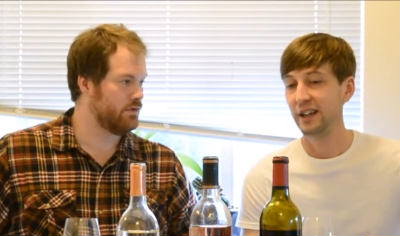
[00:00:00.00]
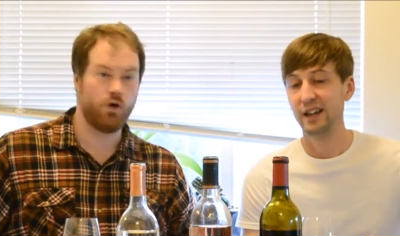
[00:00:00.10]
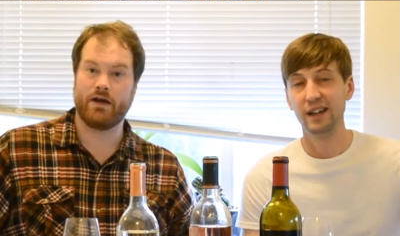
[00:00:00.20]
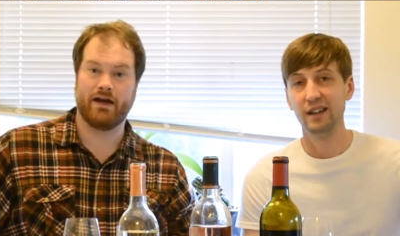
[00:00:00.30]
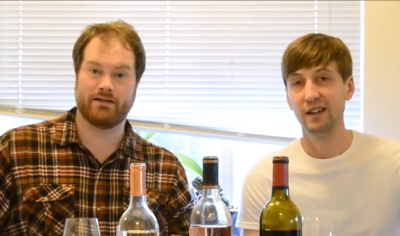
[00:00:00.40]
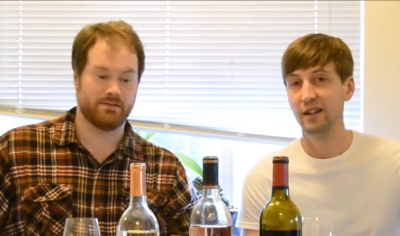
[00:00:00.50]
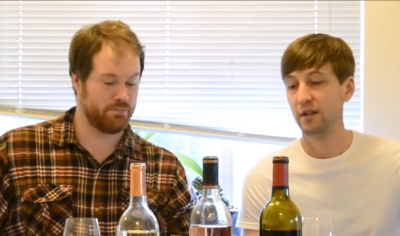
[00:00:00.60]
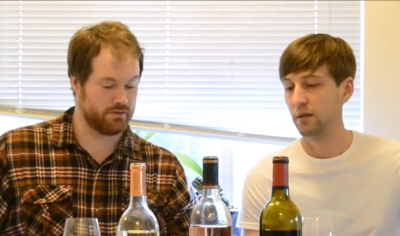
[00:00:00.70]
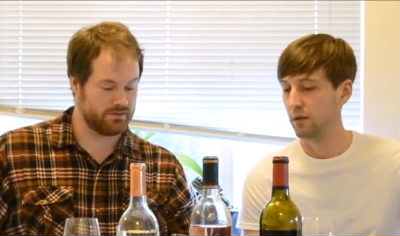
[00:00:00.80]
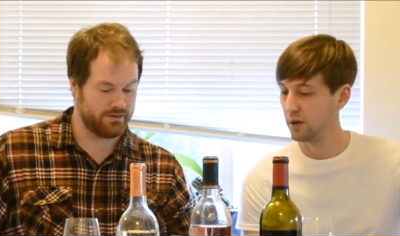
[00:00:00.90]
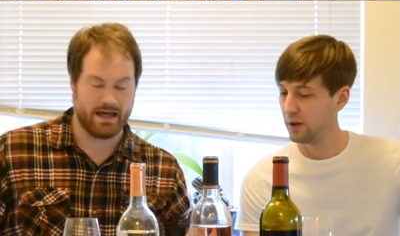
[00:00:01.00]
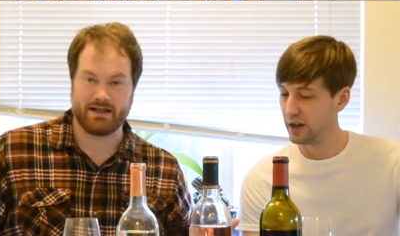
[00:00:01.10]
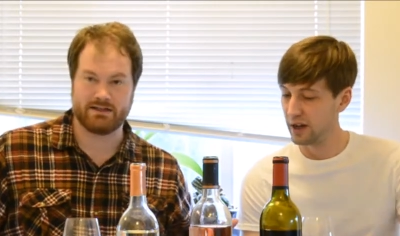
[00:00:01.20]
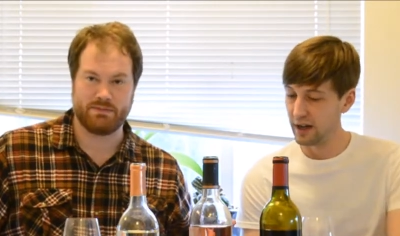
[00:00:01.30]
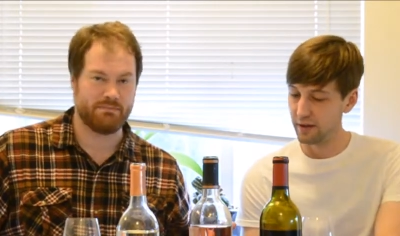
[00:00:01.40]
Speaker 1: it. Oh, yeah. Some personal
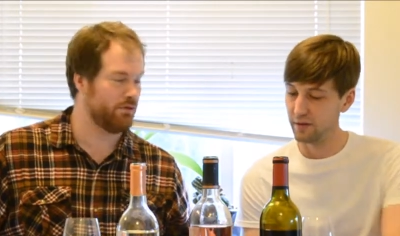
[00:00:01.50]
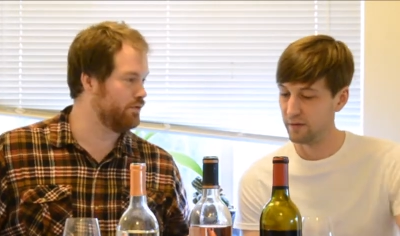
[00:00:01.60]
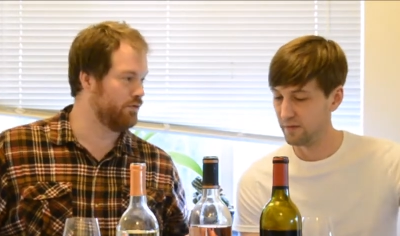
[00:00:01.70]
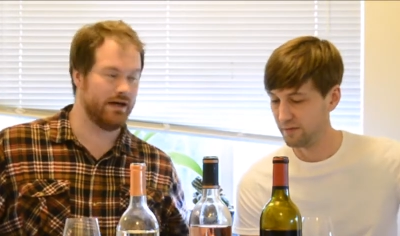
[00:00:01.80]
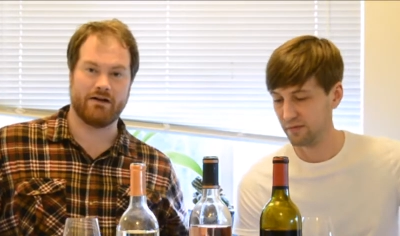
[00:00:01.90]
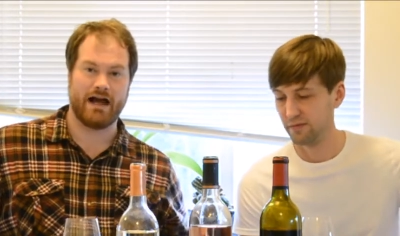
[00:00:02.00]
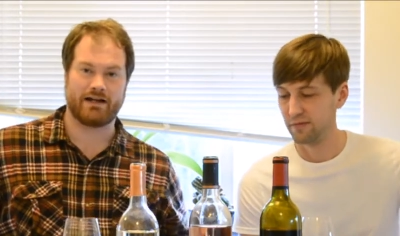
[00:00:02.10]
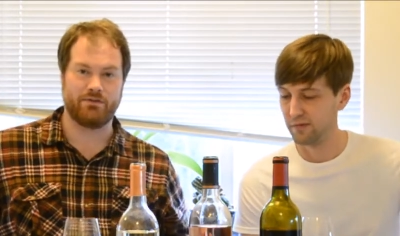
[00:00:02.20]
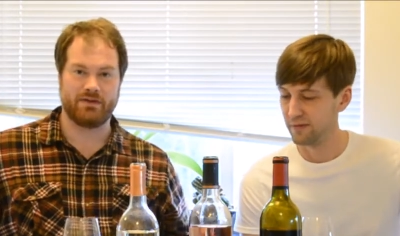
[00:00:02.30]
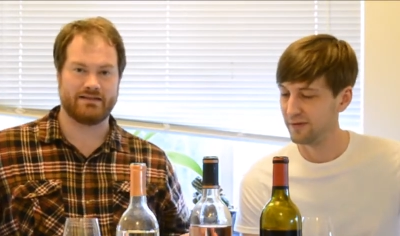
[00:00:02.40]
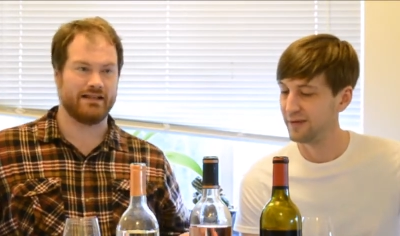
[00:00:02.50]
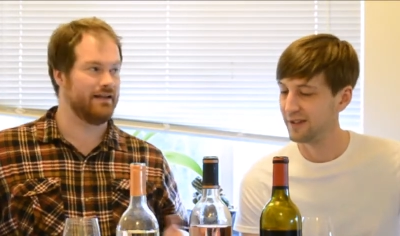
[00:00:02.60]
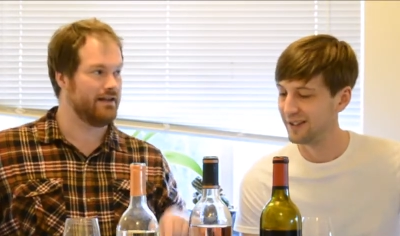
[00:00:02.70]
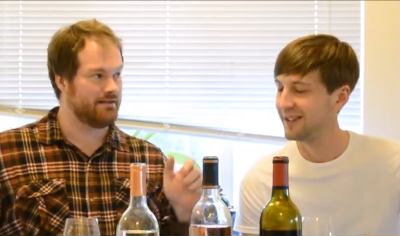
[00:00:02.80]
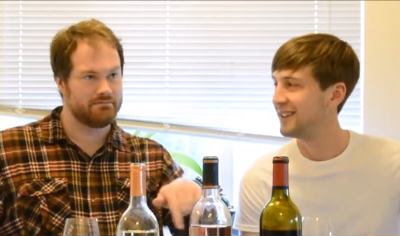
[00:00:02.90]
thanks. Yeah, yeah. People who interacted with us
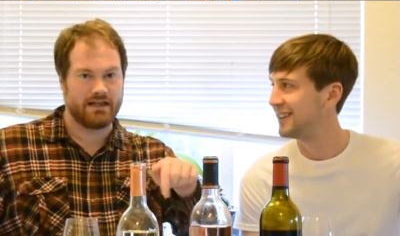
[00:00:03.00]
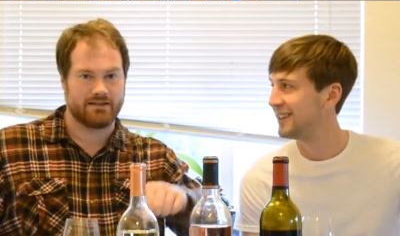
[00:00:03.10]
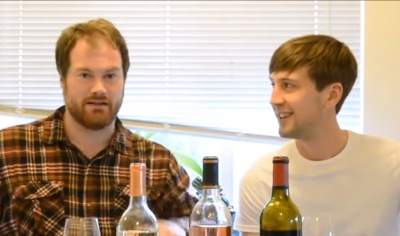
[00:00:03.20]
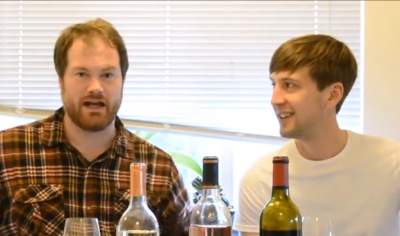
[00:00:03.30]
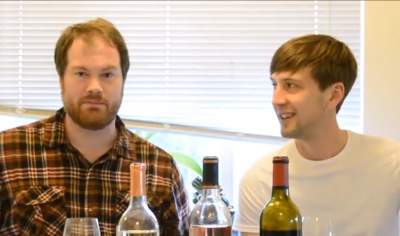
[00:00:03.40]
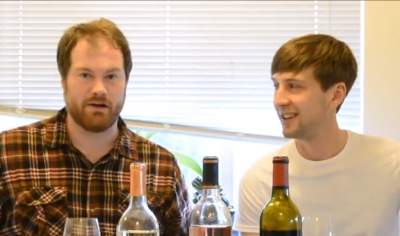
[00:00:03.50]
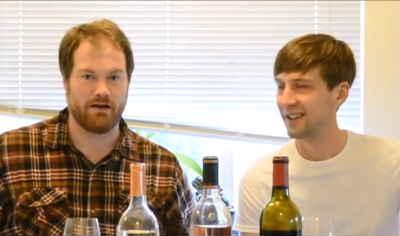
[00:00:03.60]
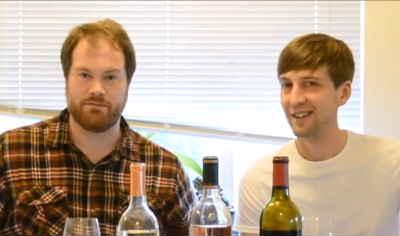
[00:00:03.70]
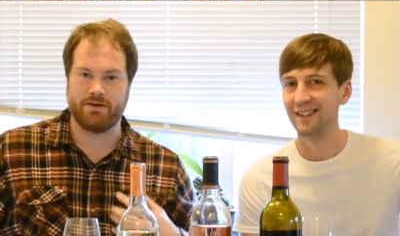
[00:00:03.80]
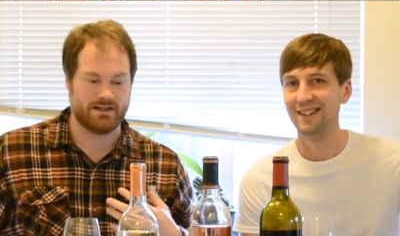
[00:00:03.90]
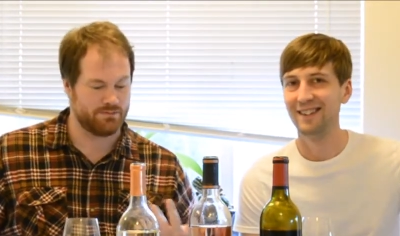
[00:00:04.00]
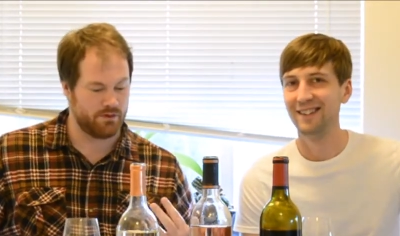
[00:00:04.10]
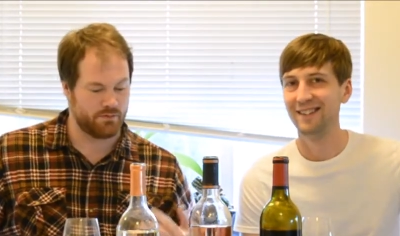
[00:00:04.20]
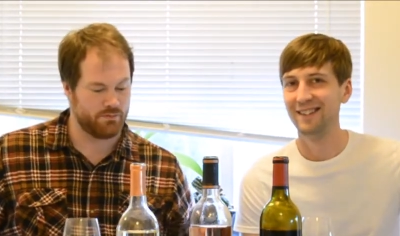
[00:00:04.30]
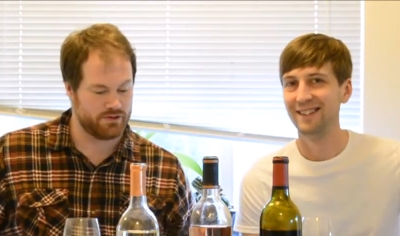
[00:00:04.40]
lately, hit the like button on
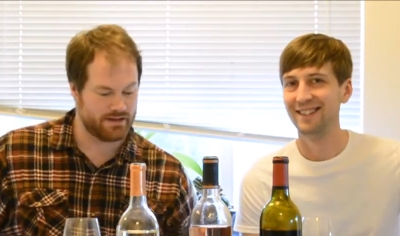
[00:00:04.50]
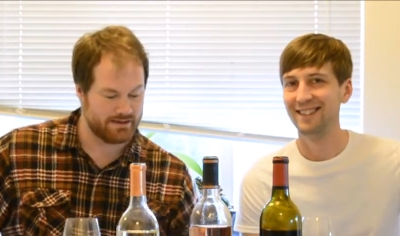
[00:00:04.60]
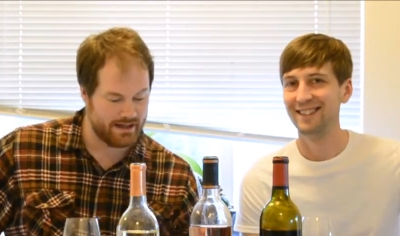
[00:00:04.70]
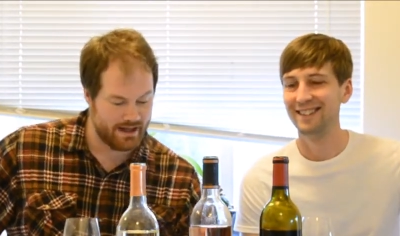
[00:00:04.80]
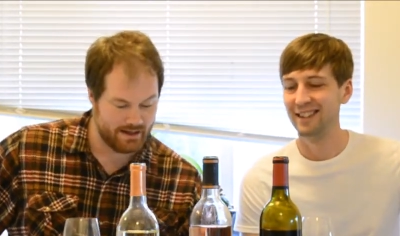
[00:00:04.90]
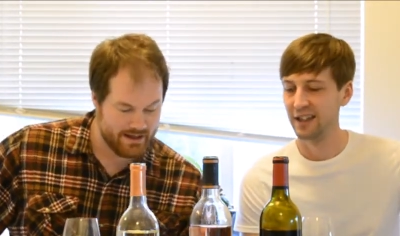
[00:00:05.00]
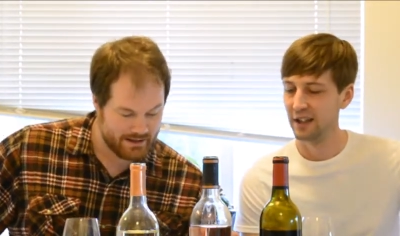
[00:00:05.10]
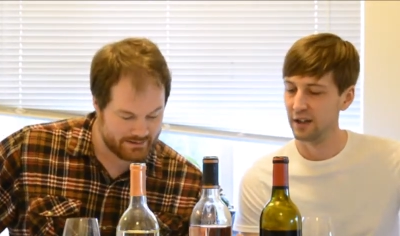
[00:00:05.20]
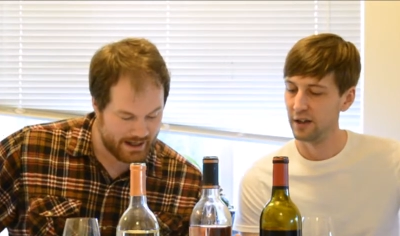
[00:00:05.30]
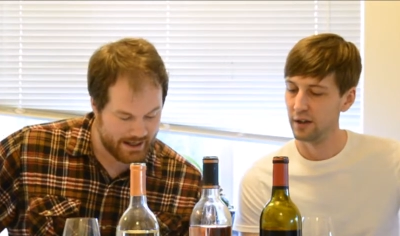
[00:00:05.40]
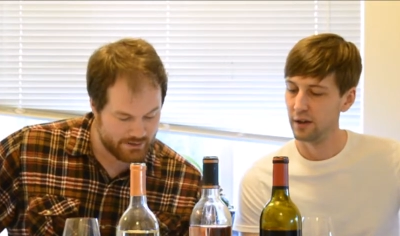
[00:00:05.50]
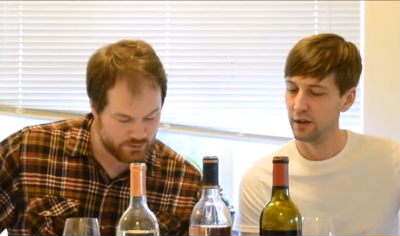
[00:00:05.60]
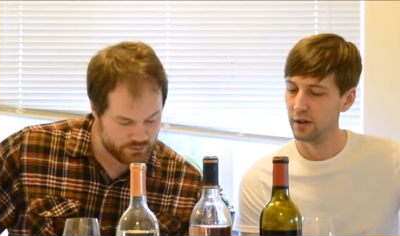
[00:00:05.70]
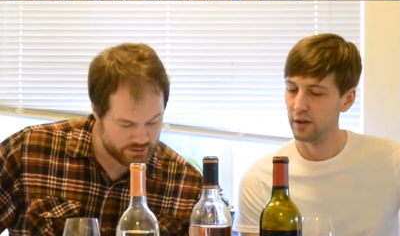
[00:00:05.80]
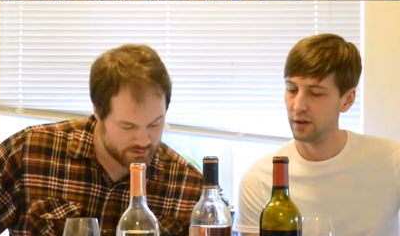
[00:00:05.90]
Facebook. We appreciate that. Diane
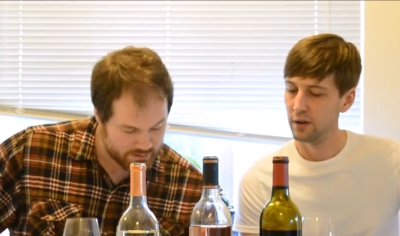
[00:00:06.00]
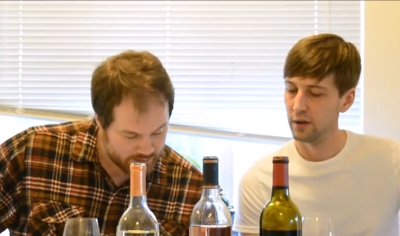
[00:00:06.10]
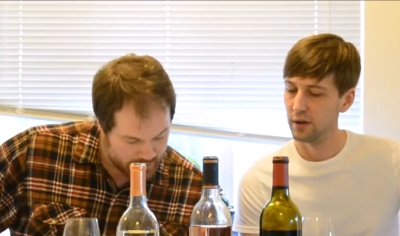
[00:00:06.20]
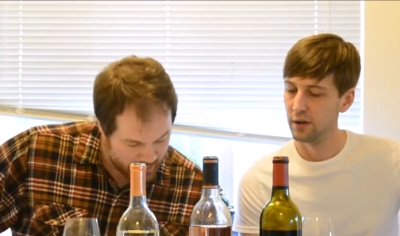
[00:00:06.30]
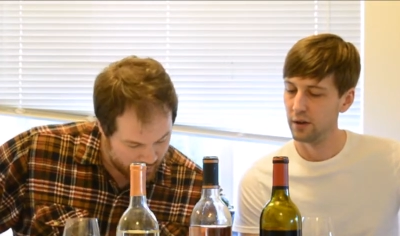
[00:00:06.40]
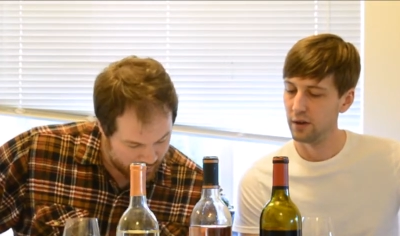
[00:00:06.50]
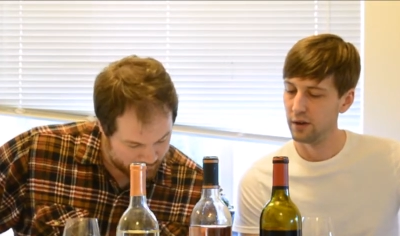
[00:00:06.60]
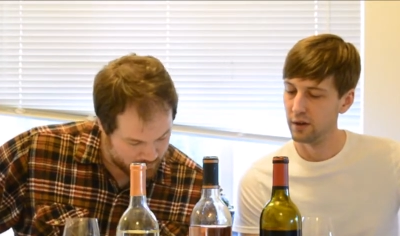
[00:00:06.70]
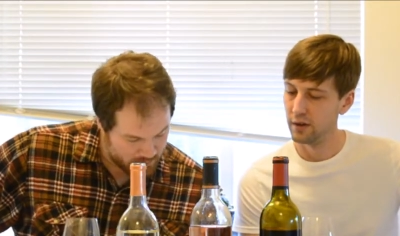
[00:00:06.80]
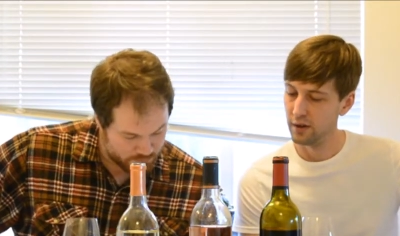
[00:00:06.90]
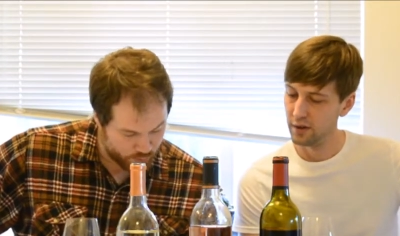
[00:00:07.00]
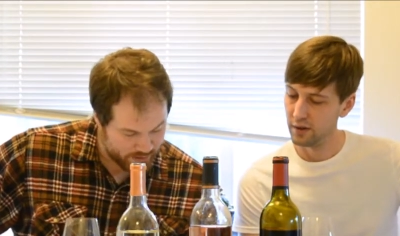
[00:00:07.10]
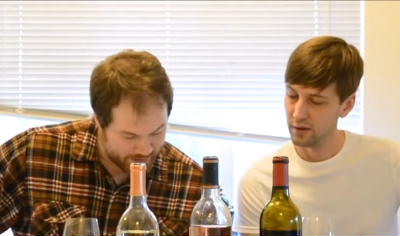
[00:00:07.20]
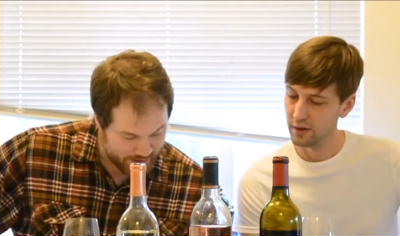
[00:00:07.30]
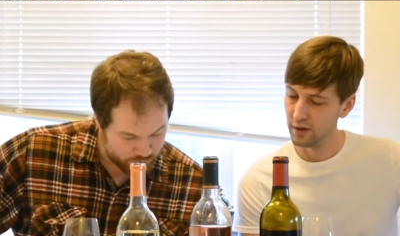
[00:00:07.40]
Nugent,
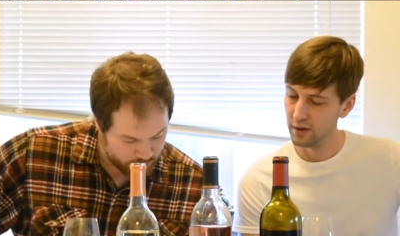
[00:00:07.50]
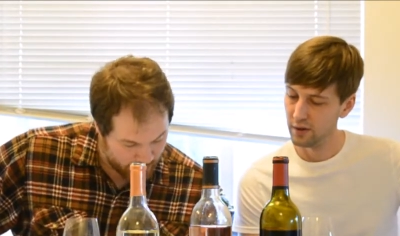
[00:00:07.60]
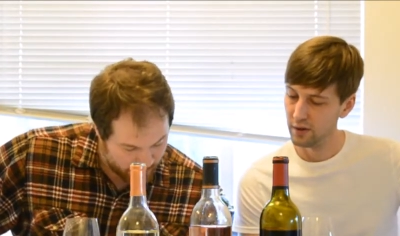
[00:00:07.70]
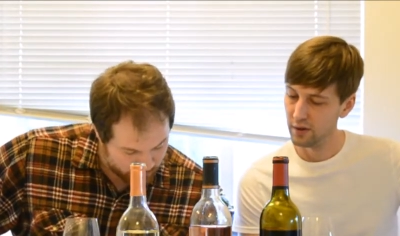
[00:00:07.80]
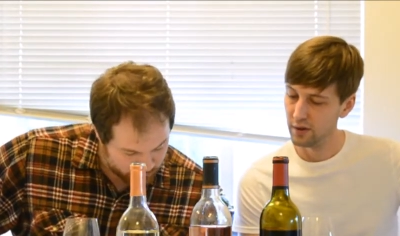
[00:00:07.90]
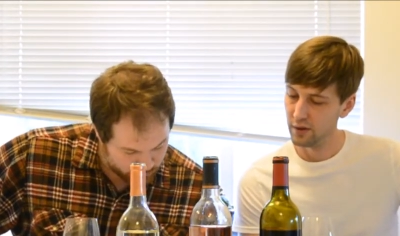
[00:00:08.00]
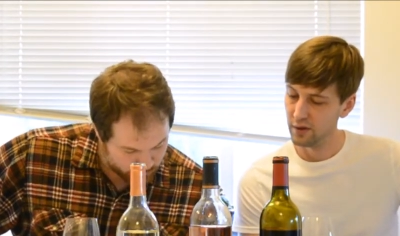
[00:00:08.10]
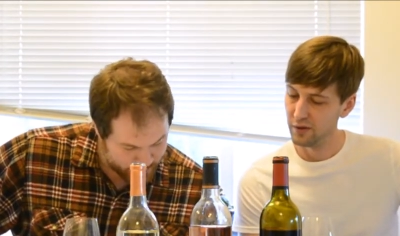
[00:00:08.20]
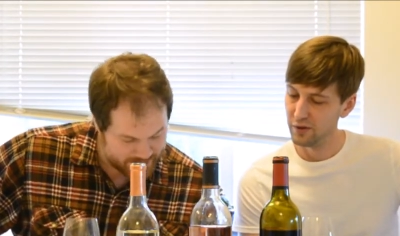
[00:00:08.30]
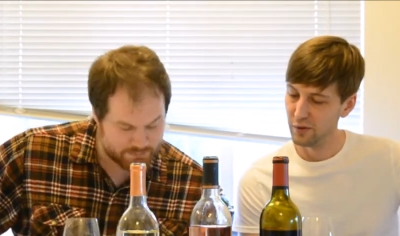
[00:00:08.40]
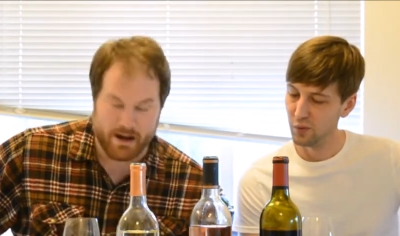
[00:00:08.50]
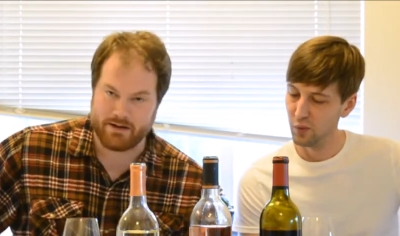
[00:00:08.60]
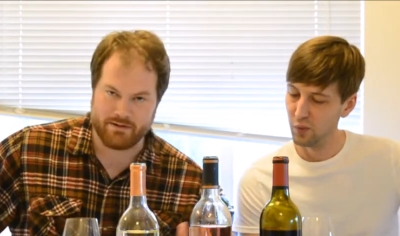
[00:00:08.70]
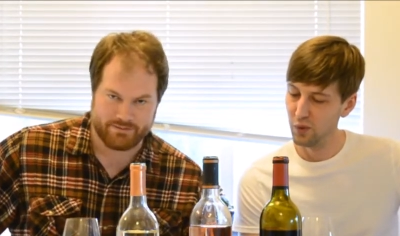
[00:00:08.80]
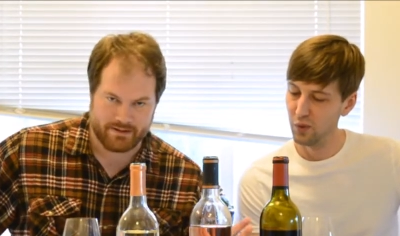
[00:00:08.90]
Marieke
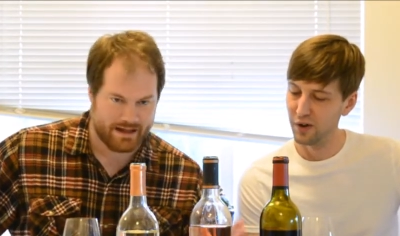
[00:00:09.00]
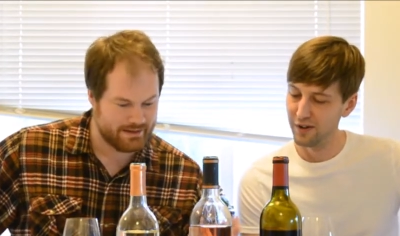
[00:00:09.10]
Riesmeyer, I